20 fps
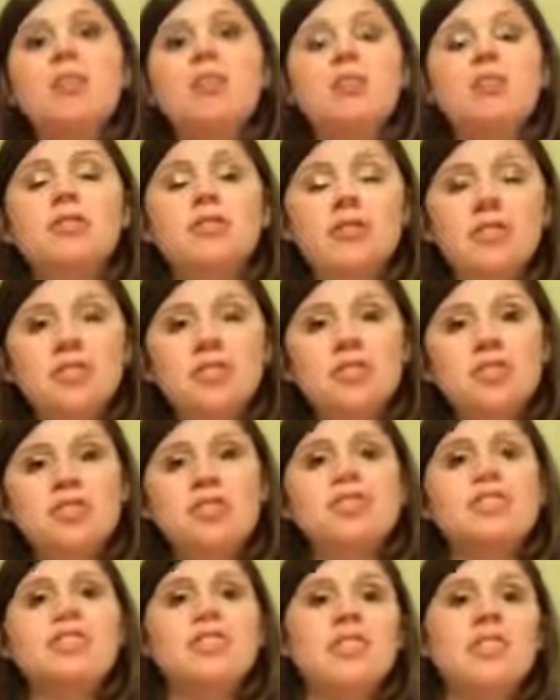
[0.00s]
The first
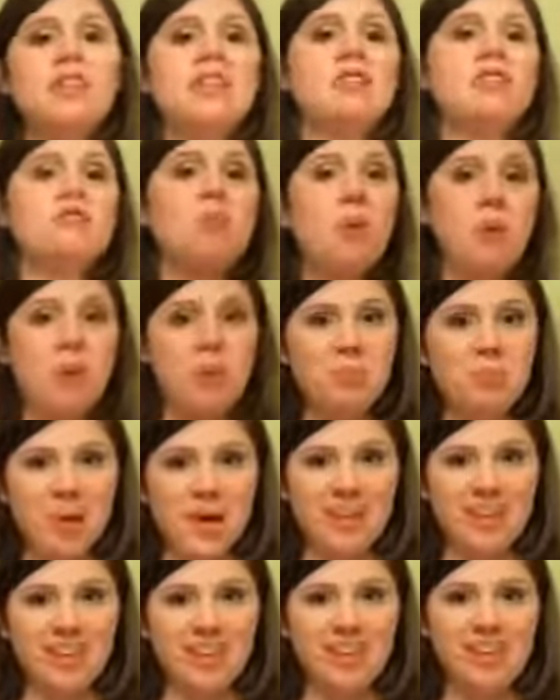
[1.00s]
is the growing
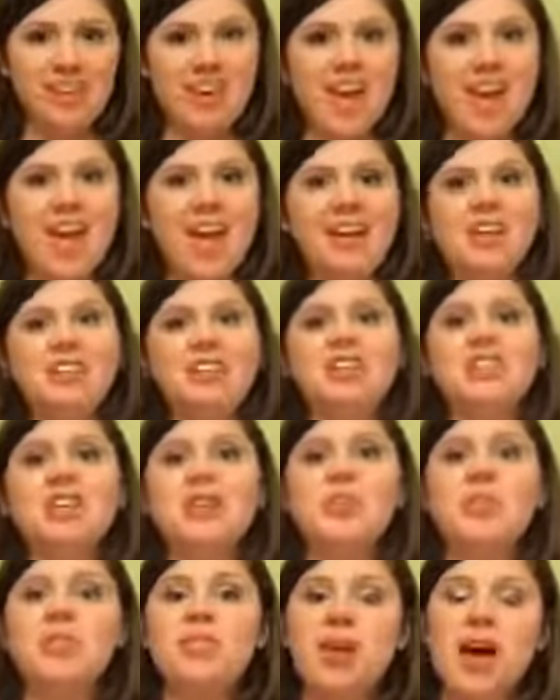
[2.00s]
belly, and
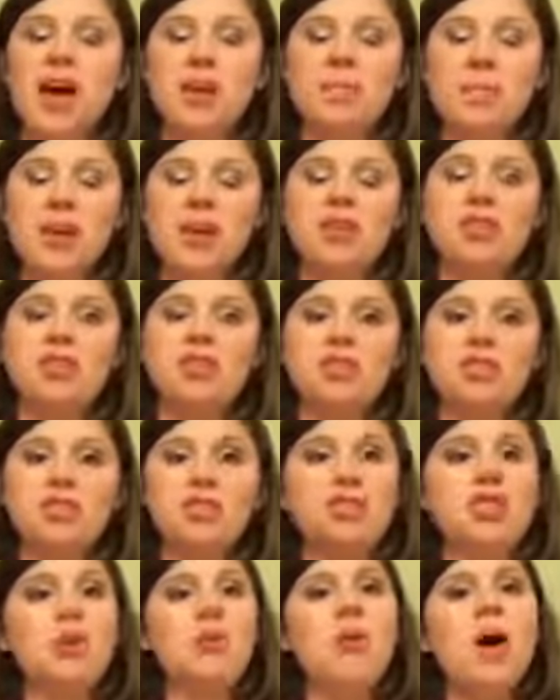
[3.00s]
dealing with that, making sure
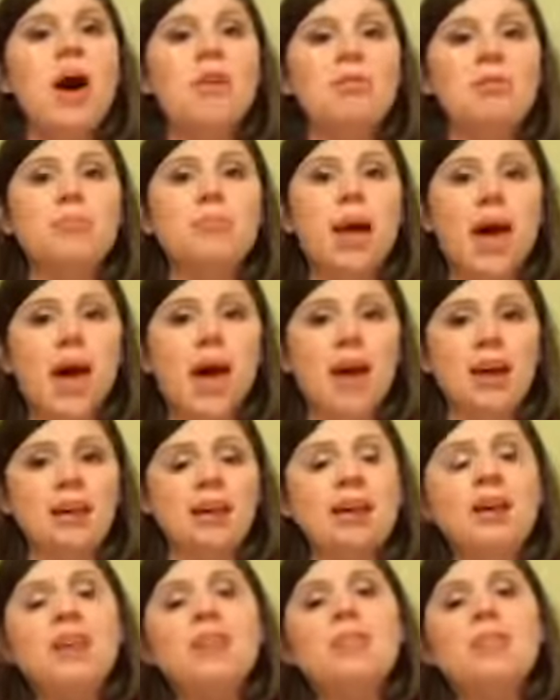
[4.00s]
that you have a
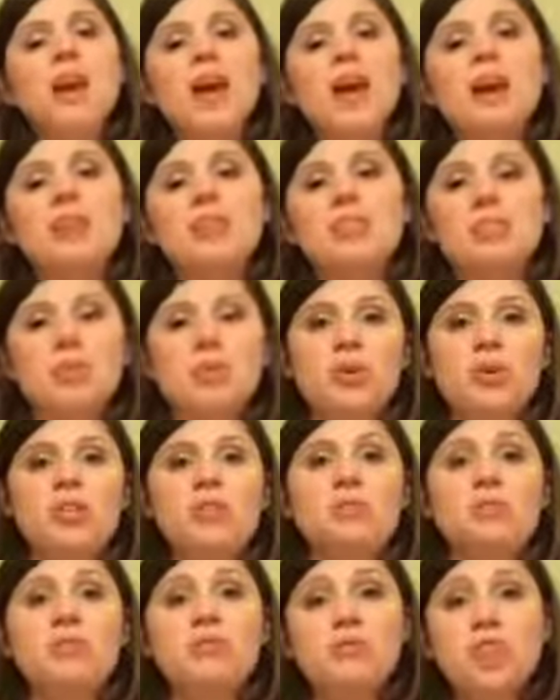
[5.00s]
bag that is going
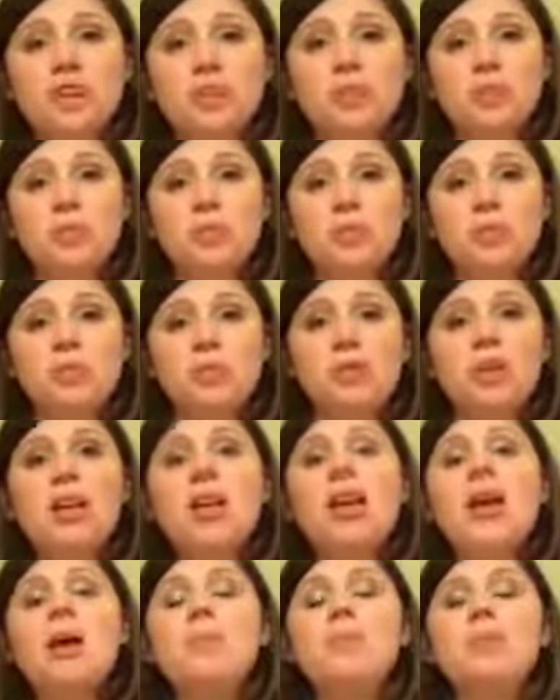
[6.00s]
to be
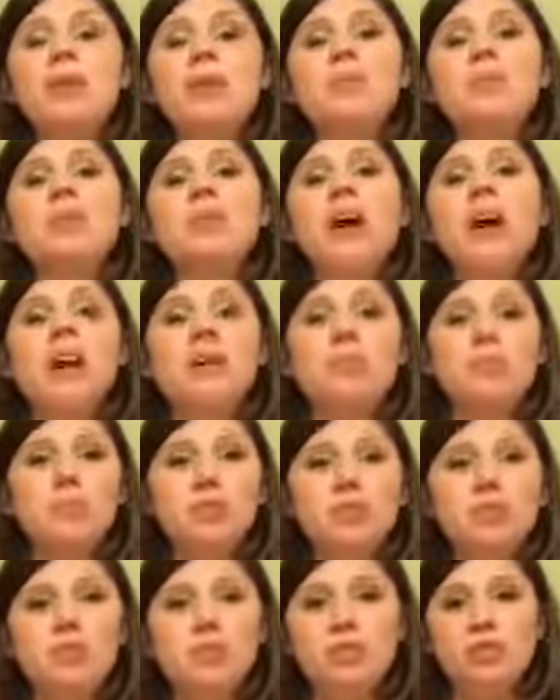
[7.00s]
flexible and be able to kind of
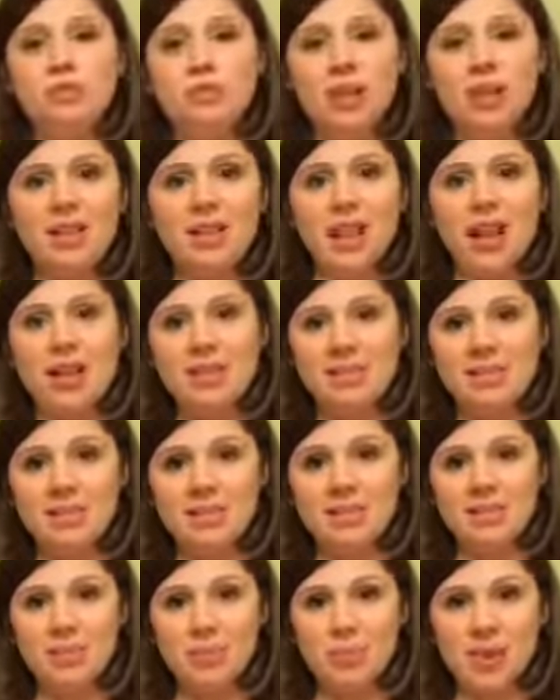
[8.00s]
move with your belly as it
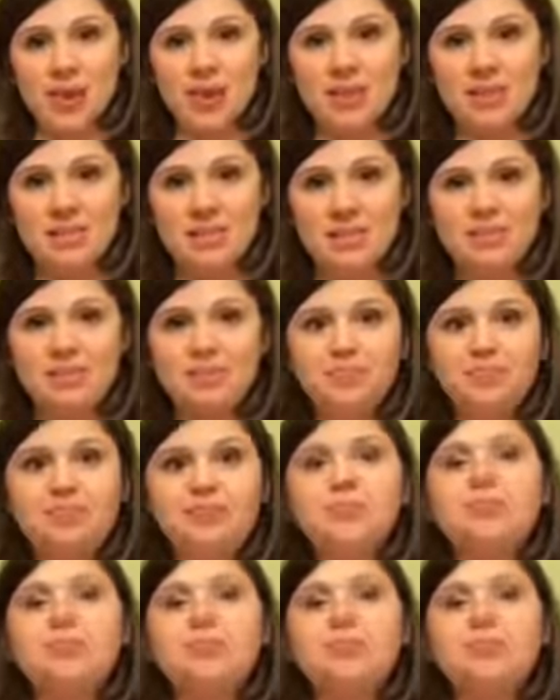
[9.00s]
expands.